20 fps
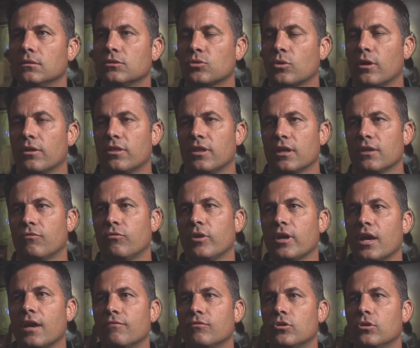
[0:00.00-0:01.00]
So I think if
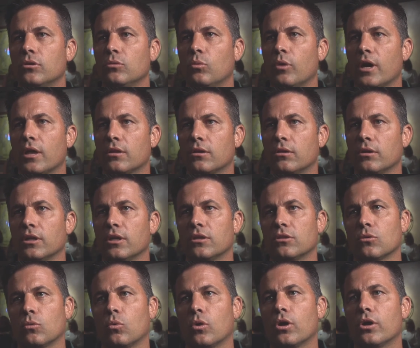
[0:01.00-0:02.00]
we have good weather and
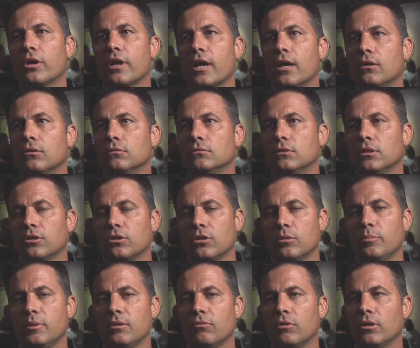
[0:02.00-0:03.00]
get the word out, it
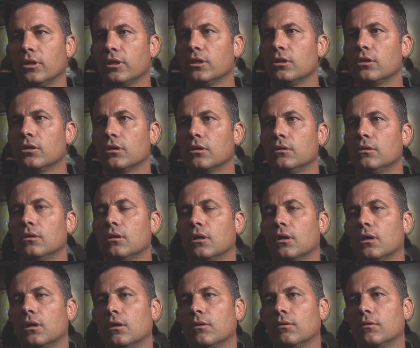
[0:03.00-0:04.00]
could be really good
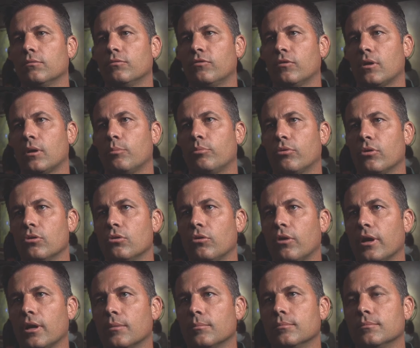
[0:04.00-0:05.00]
for our
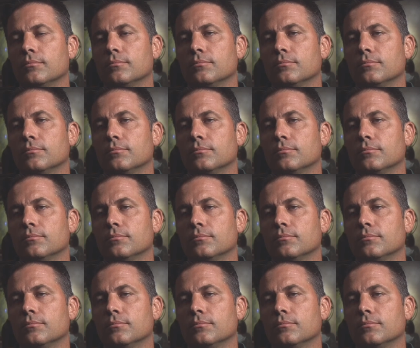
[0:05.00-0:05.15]
program.